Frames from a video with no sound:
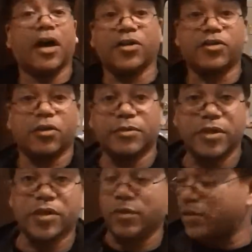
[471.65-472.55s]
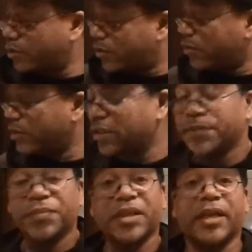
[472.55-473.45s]
I'll show them to you once they're cooked,
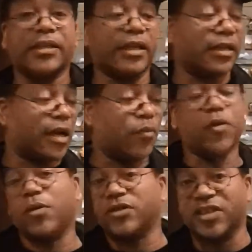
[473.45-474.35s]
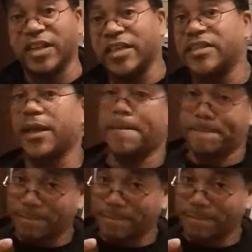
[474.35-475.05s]
and then uh, we're going to the next step.